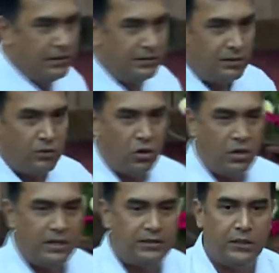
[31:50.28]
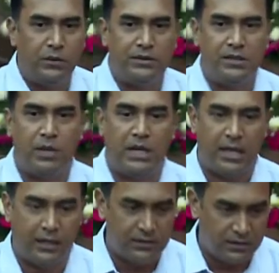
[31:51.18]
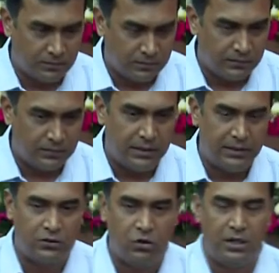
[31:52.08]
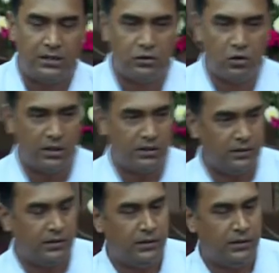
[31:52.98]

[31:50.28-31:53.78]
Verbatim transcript: system called as sequencing by ligation that is called as SOLiD.